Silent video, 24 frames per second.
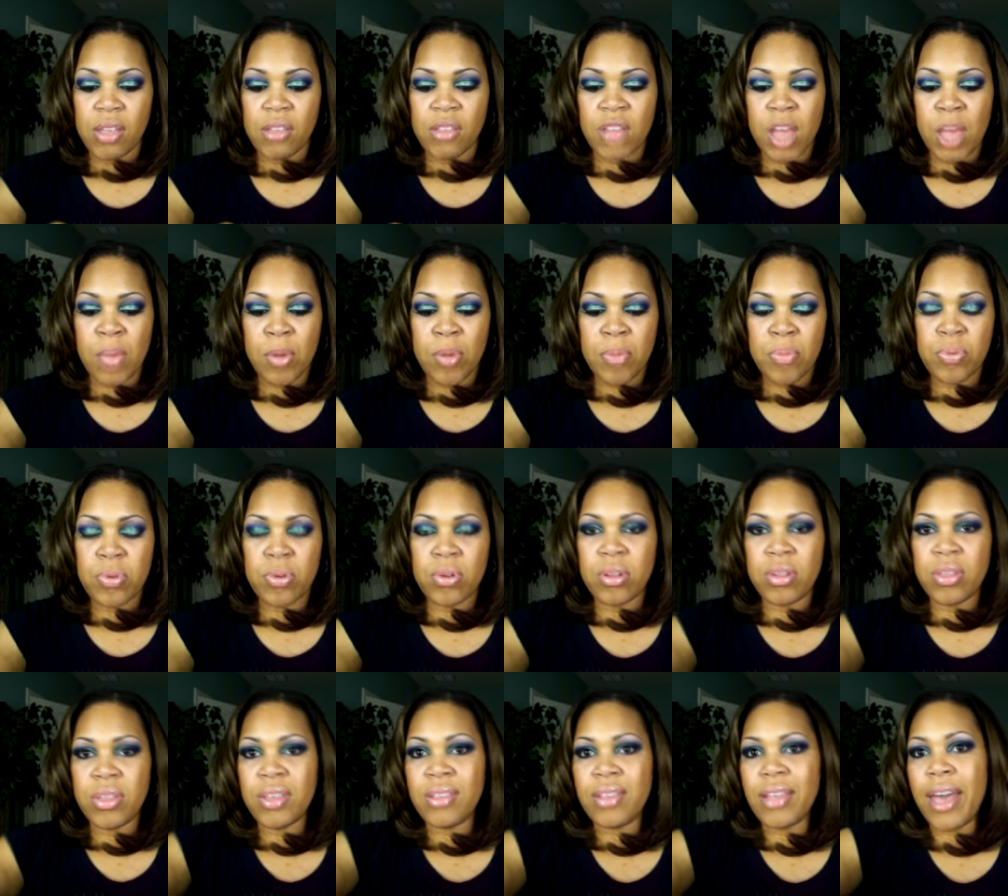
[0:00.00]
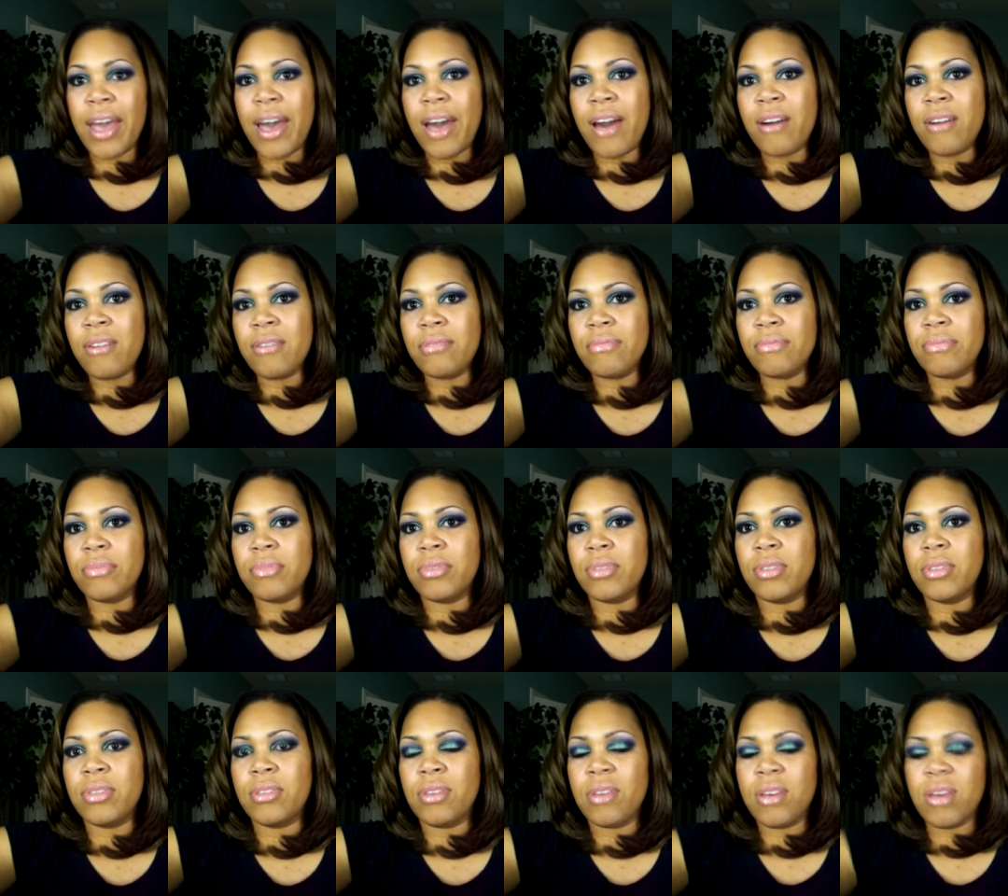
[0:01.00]
So I'm going to pull this out.
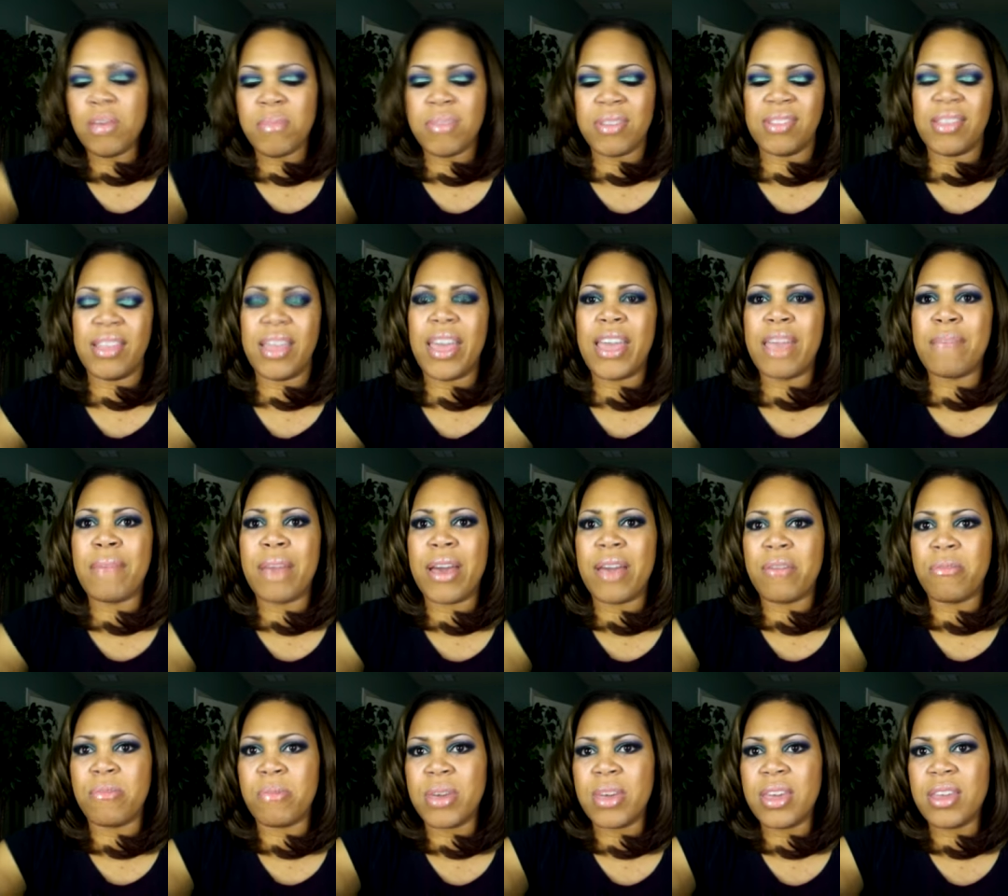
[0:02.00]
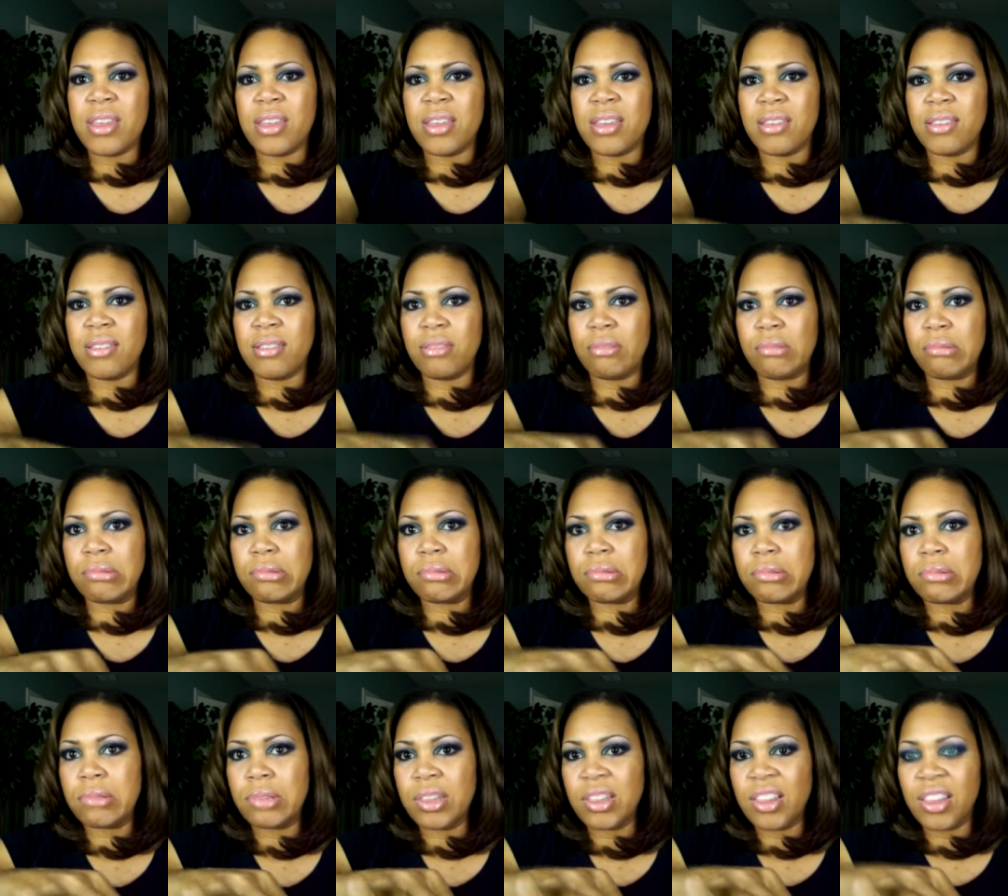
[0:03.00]
Oh, I must have ate my Wheaties.
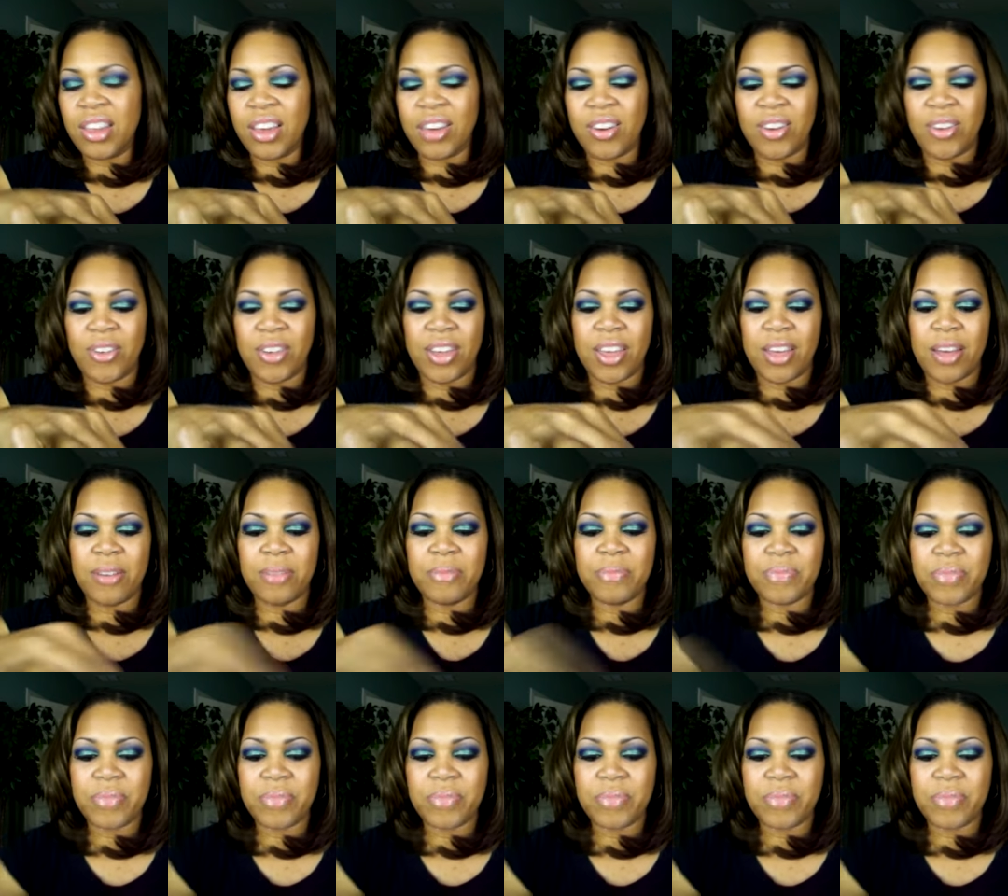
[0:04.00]
Oh, here we go